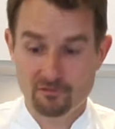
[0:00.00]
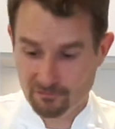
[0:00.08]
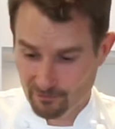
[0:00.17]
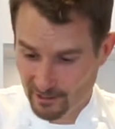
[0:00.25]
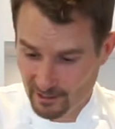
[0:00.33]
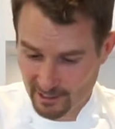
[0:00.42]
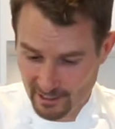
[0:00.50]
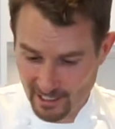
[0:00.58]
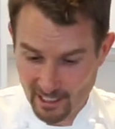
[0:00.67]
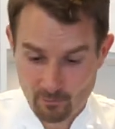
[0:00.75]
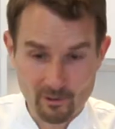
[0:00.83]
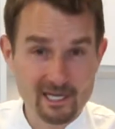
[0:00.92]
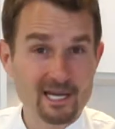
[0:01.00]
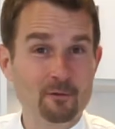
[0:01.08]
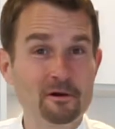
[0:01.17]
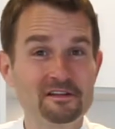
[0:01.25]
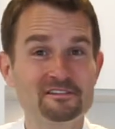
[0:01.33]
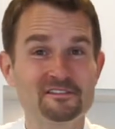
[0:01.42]
freely again. We can't
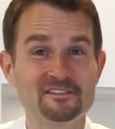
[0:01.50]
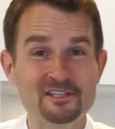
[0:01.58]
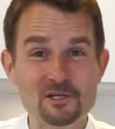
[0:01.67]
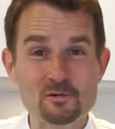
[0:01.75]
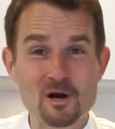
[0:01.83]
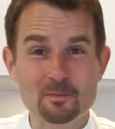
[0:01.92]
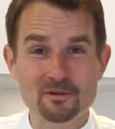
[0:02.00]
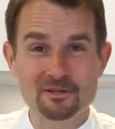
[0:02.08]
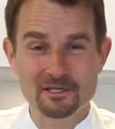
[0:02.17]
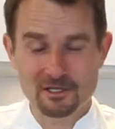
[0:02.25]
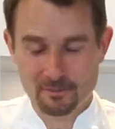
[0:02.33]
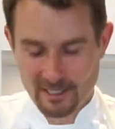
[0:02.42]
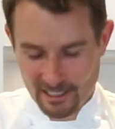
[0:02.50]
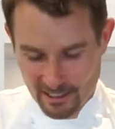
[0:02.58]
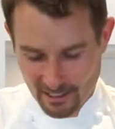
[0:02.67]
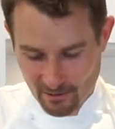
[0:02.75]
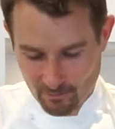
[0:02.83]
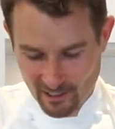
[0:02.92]
wait to see you up at the Naramata
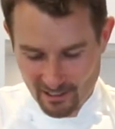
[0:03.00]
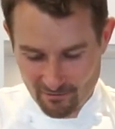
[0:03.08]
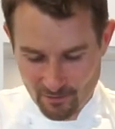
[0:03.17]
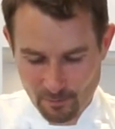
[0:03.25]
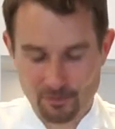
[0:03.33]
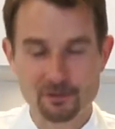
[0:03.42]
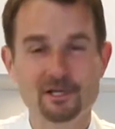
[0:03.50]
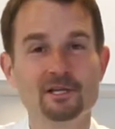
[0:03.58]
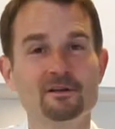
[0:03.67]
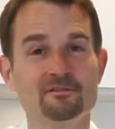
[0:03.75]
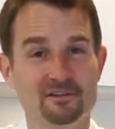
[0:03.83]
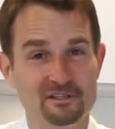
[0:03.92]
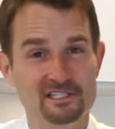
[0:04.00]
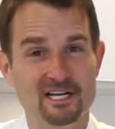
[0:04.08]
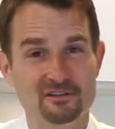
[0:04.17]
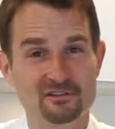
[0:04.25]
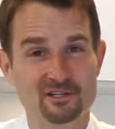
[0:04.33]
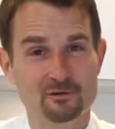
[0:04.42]
Inn. We have a pretty
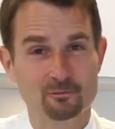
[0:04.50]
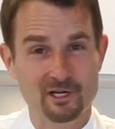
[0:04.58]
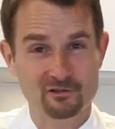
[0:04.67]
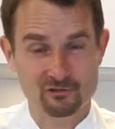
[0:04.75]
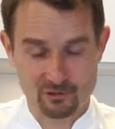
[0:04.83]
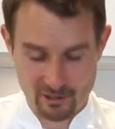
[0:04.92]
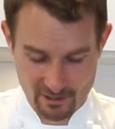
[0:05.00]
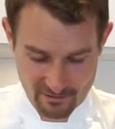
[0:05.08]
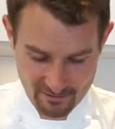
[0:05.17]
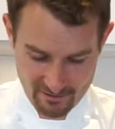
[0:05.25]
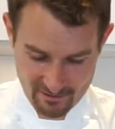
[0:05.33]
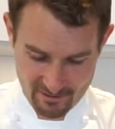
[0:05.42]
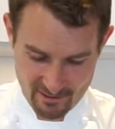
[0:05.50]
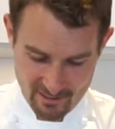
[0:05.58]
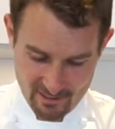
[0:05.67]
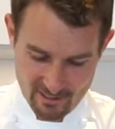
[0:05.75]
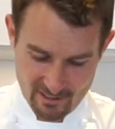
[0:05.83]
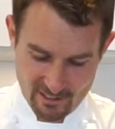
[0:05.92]
fantastic restaurant
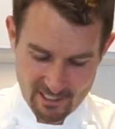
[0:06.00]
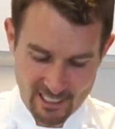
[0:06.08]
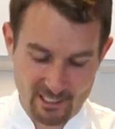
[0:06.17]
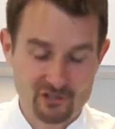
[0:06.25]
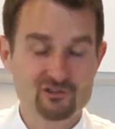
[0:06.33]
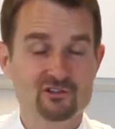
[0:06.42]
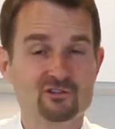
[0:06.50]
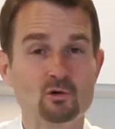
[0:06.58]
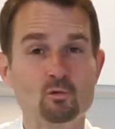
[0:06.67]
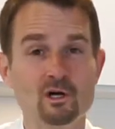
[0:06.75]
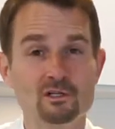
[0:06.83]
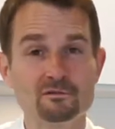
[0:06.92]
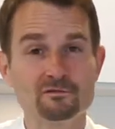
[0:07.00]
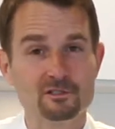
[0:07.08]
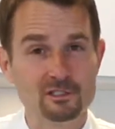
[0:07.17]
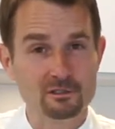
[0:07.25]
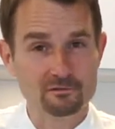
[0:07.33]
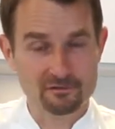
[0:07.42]
and just a wonderful
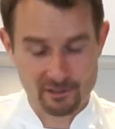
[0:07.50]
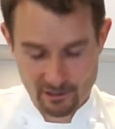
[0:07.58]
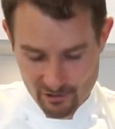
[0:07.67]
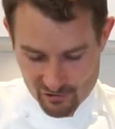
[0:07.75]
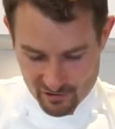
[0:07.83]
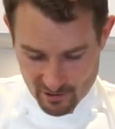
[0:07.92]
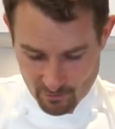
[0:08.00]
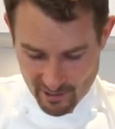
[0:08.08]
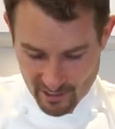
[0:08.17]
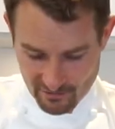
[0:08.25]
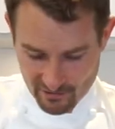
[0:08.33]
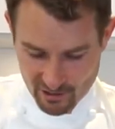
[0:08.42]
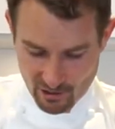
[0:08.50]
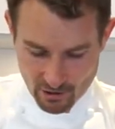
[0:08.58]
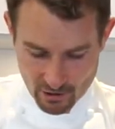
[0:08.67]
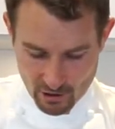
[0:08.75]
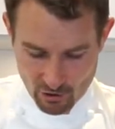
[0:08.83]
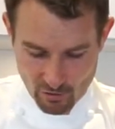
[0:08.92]
little village that we get to call
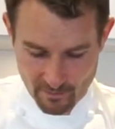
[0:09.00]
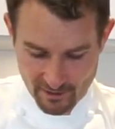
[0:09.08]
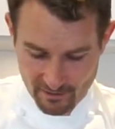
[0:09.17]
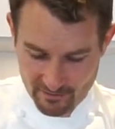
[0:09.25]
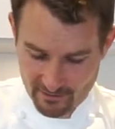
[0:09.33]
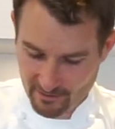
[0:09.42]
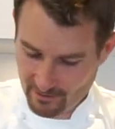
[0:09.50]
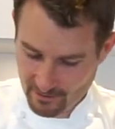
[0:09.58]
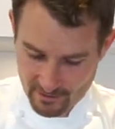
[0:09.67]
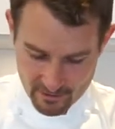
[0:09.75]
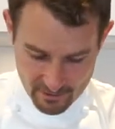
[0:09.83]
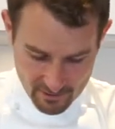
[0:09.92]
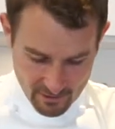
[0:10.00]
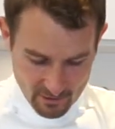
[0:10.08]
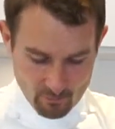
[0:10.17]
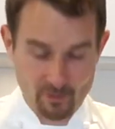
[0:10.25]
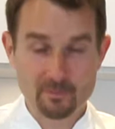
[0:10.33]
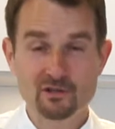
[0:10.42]
home. And
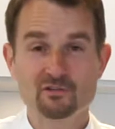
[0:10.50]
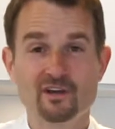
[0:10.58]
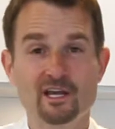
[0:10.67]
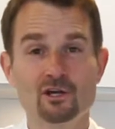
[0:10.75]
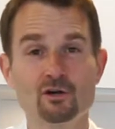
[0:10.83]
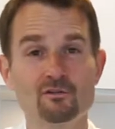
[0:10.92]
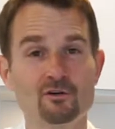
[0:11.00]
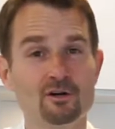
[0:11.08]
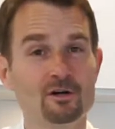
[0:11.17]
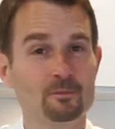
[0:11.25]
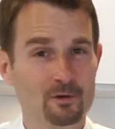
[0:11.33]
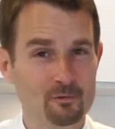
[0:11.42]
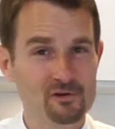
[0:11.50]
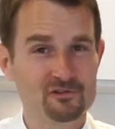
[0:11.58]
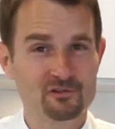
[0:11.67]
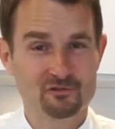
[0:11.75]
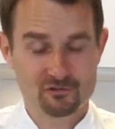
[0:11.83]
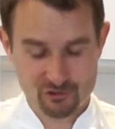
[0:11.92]
we miss Vancouver, but we
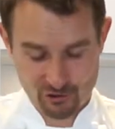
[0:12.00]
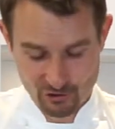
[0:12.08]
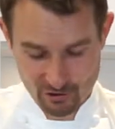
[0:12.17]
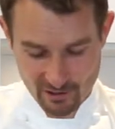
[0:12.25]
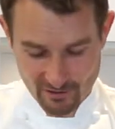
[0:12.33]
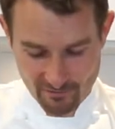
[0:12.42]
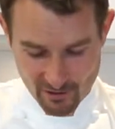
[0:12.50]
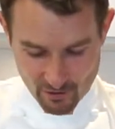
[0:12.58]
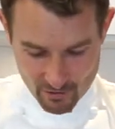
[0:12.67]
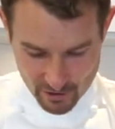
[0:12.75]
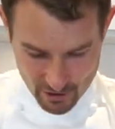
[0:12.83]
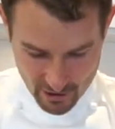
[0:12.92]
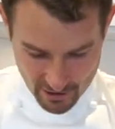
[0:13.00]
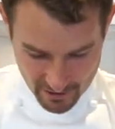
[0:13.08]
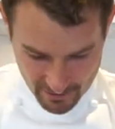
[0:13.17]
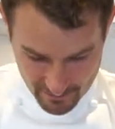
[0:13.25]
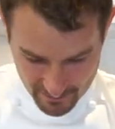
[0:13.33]
sure love the Okanagan.